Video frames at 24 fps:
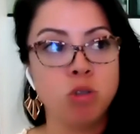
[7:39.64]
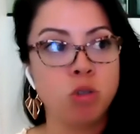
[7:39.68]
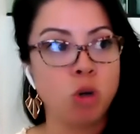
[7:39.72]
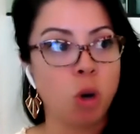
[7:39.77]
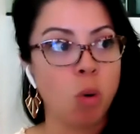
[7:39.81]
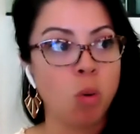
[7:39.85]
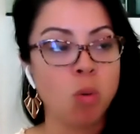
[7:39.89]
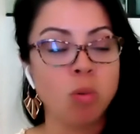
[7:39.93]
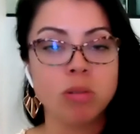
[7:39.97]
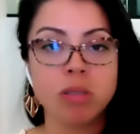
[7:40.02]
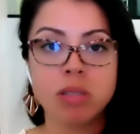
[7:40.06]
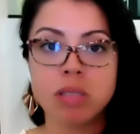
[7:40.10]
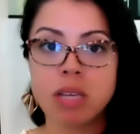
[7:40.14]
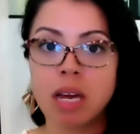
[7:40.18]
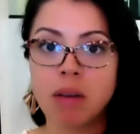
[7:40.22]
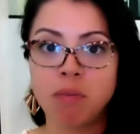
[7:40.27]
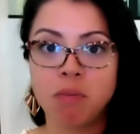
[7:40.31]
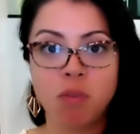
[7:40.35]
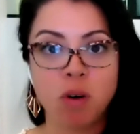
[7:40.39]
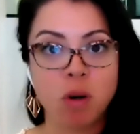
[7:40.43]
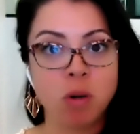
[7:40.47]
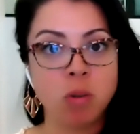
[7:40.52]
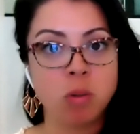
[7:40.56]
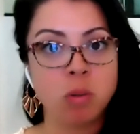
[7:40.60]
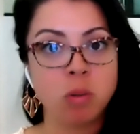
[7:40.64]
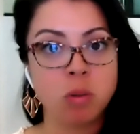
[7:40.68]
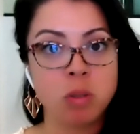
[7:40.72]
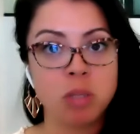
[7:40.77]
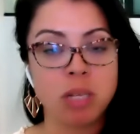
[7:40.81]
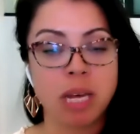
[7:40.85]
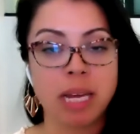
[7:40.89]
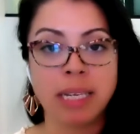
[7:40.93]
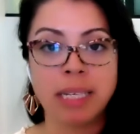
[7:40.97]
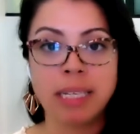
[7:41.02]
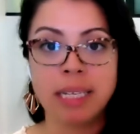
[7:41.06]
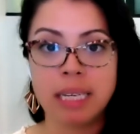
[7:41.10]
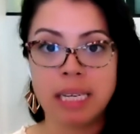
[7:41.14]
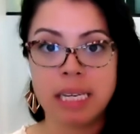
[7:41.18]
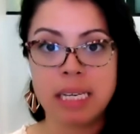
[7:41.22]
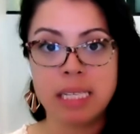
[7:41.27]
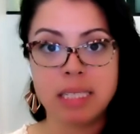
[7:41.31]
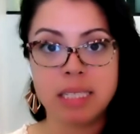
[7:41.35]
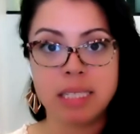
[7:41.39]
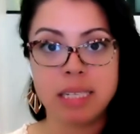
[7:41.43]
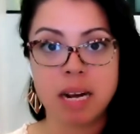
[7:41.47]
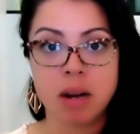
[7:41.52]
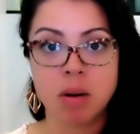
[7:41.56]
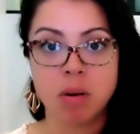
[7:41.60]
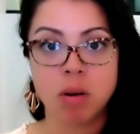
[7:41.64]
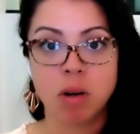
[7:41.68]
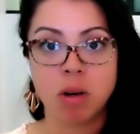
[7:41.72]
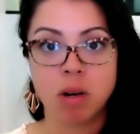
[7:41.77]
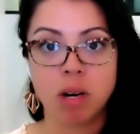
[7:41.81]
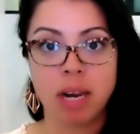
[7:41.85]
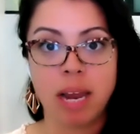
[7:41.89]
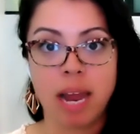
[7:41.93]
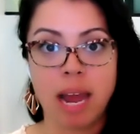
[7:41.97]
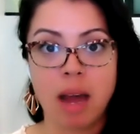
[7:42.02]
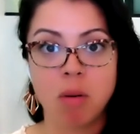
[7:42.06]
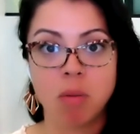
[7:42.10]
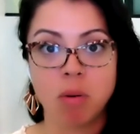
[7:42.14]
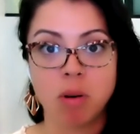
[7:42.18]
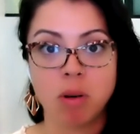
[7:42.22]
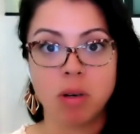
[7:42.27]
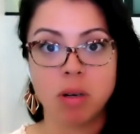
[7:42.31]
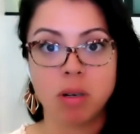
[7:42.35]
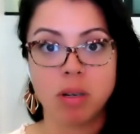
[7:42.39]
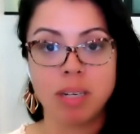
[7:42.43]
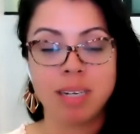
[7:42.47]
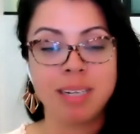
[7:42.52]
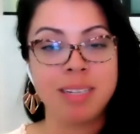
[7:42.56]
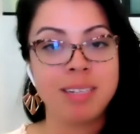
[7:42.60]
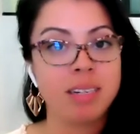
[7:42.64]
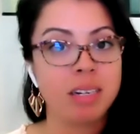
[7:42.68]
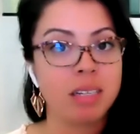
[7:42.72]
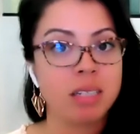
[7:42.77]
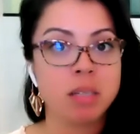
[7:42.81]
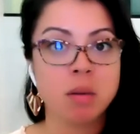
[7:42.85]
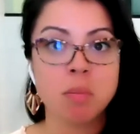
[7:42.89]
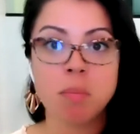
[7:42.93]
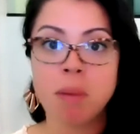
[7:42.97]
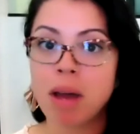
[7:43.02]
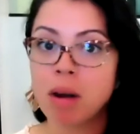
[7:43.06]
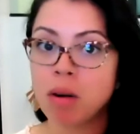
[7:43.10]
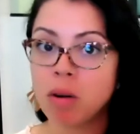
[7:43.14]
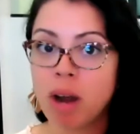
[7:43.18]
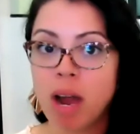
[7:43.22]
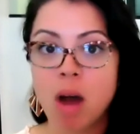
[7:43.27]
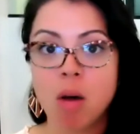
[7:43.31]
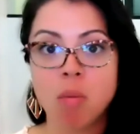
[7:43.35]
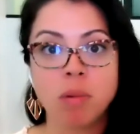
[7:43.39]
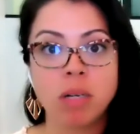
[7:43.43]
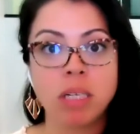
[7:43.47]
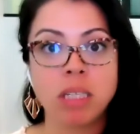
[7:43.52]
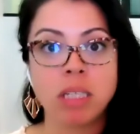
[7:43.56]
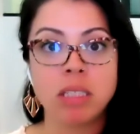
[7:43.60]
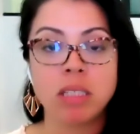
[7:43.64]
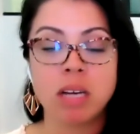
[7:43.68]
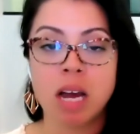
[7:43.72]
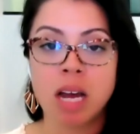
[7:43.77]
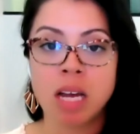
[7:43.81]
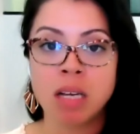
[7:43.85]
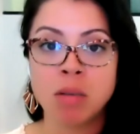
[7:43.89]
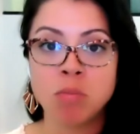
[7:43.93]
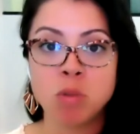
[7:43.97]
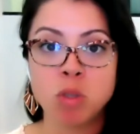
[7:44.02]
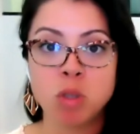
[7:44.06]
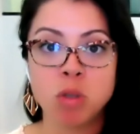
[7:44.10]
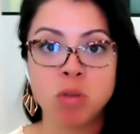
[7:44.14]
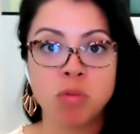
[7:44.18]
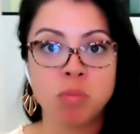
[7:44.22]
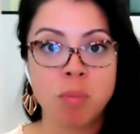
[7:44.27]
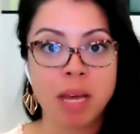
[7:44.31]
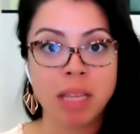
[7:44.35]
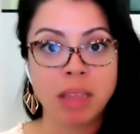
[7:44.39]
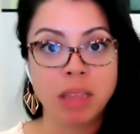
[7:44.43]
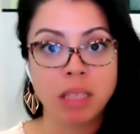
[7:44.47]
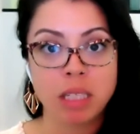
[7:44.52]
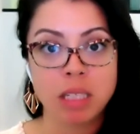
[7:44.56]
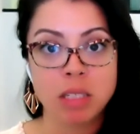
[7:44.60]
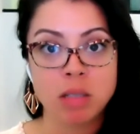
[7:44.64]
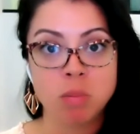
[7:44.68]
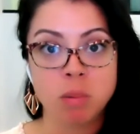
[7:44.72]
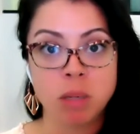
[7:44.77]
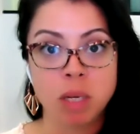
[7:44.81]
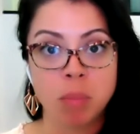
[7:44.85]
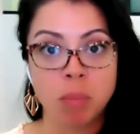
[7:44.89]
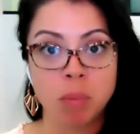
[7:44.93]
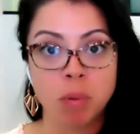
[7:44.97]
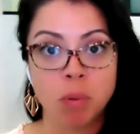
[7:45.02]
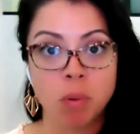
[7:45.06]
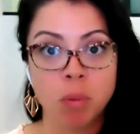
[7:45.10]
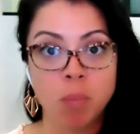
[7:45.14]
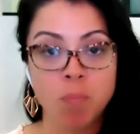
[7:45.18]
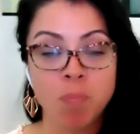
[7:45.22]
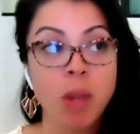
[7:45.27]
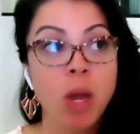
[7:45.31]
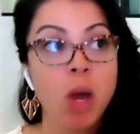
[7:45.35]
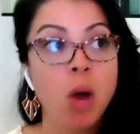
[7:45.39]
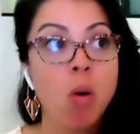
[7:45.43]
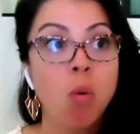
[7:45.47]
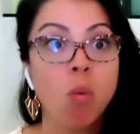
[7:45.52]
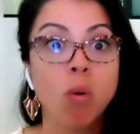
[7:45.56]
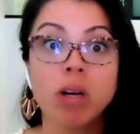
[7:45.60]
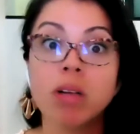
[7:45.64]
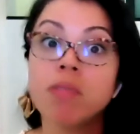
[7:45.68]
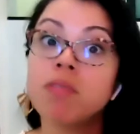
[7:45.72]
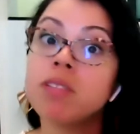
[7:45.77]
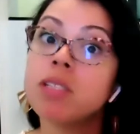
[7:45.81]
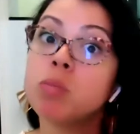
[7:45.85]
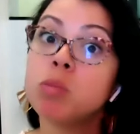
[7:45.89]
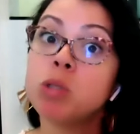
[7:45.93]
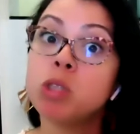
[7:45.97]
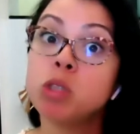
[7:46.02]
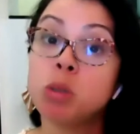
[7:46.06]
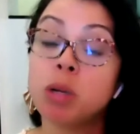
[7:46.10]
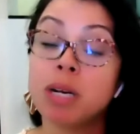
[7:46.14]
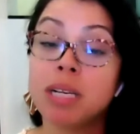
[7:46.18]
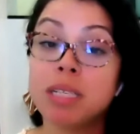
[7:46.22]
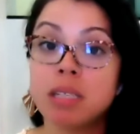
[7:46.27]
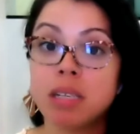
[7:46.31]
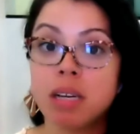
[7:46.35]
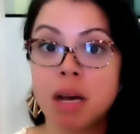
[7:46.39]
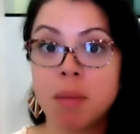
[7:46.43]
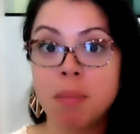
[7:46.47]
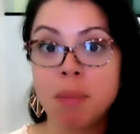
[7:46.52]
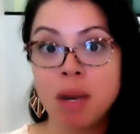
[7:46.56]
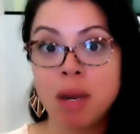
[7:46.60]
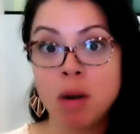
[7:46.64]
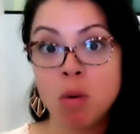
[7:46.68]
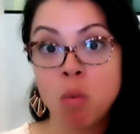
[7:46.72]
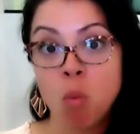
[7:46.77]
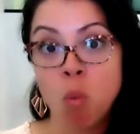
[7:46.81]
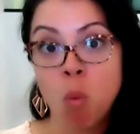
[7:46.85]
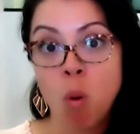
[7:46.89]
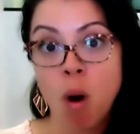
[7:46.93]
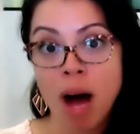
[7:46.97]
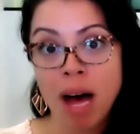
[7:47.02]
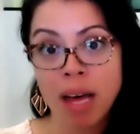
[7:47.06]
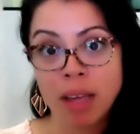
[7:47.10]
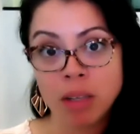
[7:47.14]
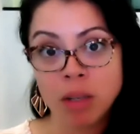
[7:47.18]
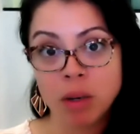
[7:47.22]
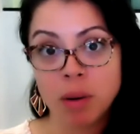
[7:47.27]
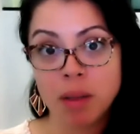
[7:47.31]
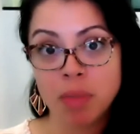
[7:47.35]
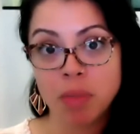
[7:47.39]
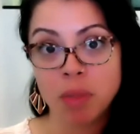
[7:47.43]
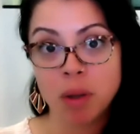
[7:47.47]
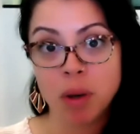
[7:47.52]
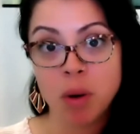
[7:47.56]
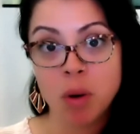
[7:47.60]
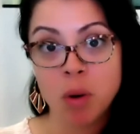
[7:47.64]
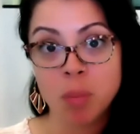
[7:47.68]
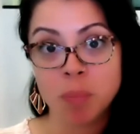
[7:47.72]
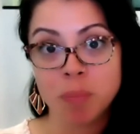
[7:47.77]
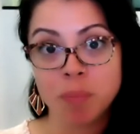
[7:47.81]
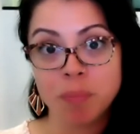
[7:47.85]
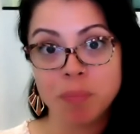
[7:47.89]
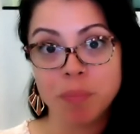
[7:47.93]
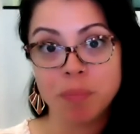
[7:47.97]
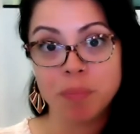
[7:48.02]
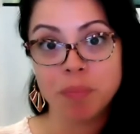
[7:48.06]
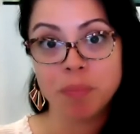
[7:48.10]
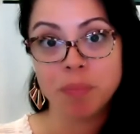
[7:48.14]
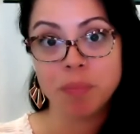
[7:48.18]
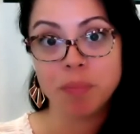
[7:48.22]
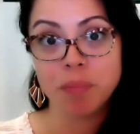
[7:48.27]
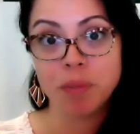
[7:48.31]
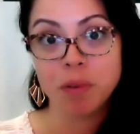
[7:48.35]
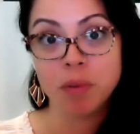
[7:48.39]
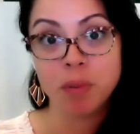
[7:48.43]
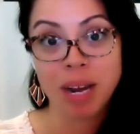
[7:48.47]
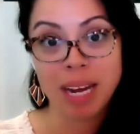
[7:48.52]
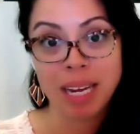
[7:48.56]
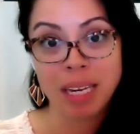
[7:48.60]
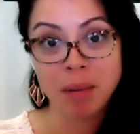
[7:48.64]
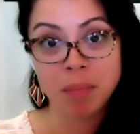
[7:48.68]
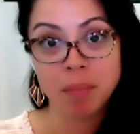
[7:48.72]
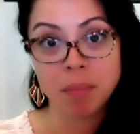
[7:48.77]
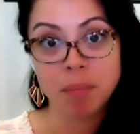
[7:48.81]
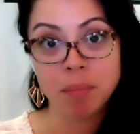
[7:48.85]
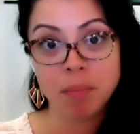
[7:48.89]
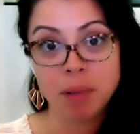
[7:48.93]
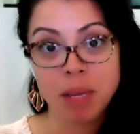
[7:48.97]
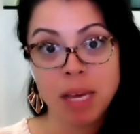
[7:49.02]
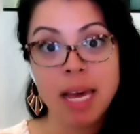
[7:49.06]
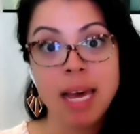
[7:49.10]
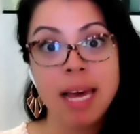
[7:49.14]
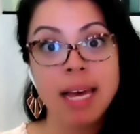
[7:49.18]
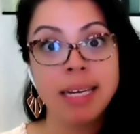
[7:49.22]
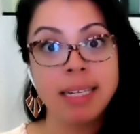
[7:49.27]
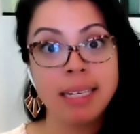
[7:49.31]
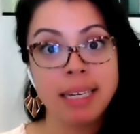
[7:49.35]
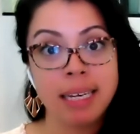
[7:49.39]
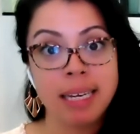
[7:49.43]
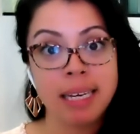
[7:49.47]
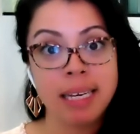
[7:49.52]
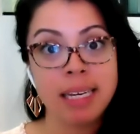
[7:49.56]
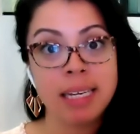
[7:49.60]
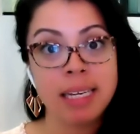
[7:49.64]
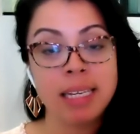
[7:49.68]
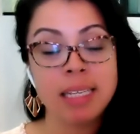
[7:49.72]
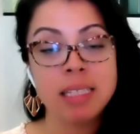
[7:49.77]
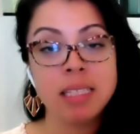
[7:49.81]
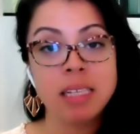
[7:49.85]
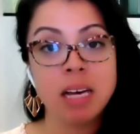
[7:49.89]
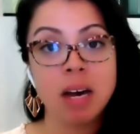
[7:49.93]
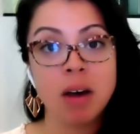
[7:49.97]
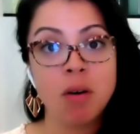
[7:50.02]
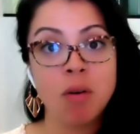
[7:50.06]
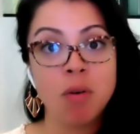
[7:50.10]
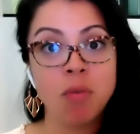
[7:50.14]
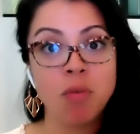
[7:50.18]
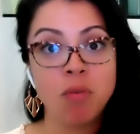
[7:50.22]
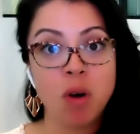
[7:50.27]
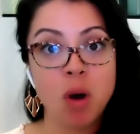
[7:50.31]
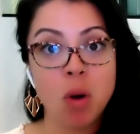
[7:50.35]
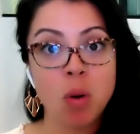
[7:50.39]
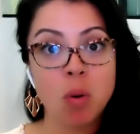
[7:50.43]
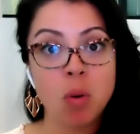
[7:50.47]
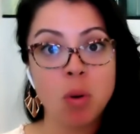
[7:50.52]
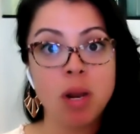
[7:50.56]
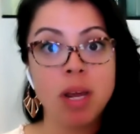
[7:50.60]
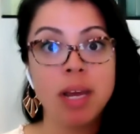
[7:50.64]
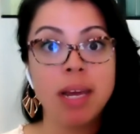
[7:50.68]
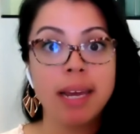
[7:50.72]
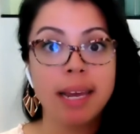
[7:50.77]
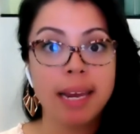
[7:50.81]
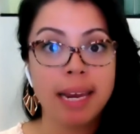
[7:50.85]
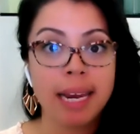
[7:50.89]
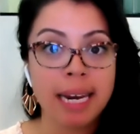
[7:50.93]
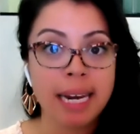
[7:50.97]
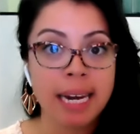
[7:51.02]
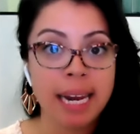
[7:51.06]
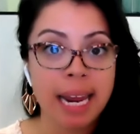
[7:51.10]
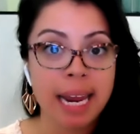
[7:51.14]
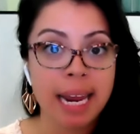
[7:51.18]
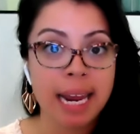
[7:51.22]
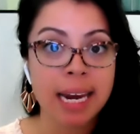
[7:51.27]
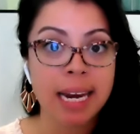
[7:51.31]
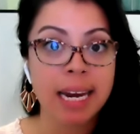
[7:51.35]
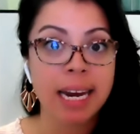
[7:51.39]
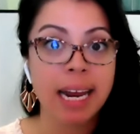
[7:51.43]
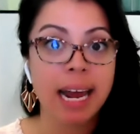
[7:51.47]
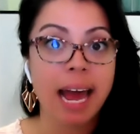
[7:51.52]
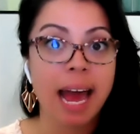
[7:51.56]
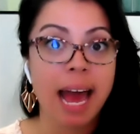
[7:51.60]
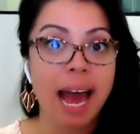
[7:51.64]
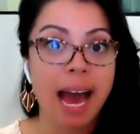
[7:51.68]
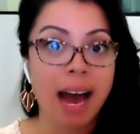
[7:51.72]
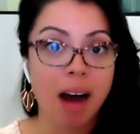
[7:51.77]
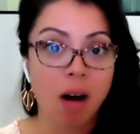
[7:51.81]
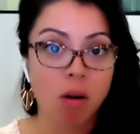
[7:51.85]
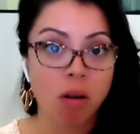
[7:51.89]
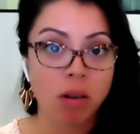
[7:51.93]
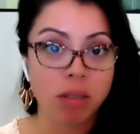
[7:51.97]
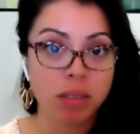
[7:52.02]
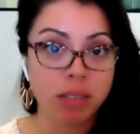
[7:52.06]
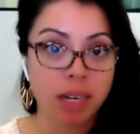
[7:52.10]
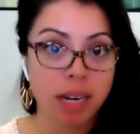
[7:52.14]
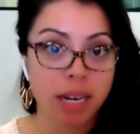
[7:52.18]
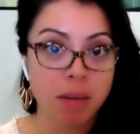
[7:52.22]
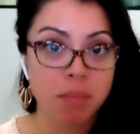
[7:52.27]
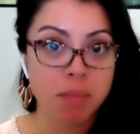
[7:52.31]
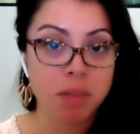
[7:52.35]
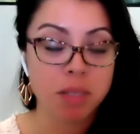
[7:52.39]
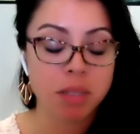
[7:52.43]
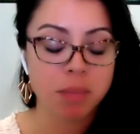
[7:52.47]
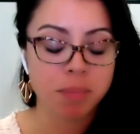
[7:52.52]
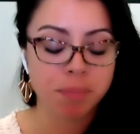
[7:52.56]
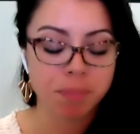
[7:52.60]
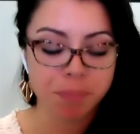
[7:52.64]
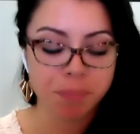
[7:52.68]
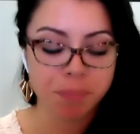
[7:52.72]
Don't set phones and keys down on a counter. It doesn't matter how many times you've met these people. What if someone tries to come in while you're at the home, right? Keys, phone in hand at all times.